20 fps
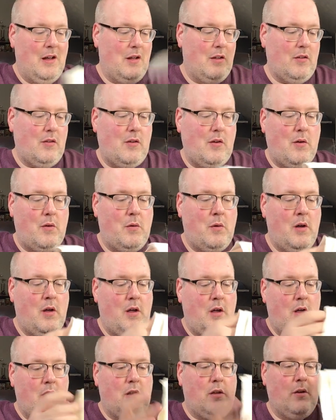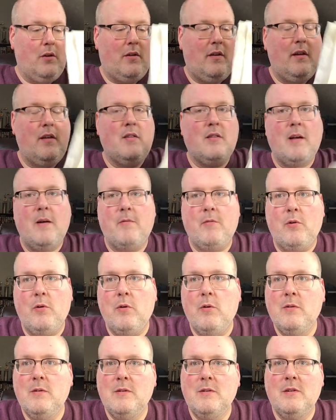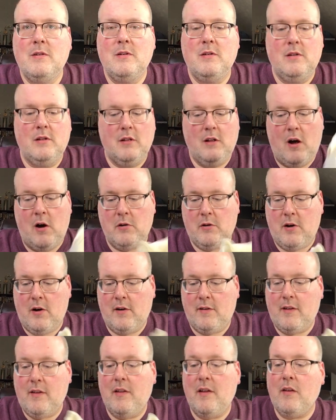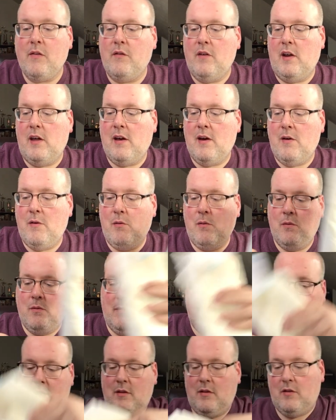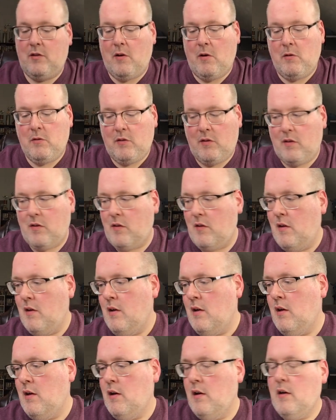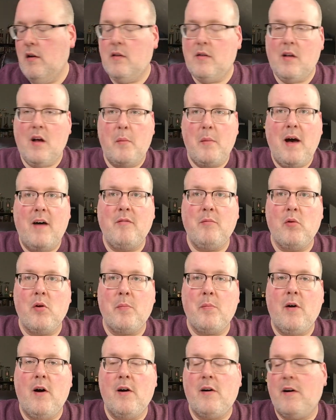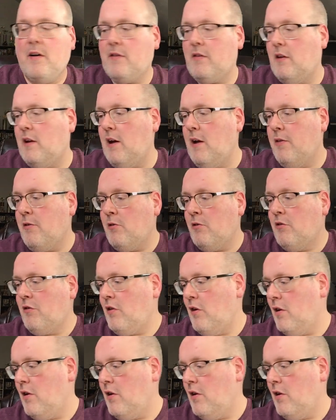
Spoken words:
So you'll see several Long Dogs in this video. Starts, some have more progress than others.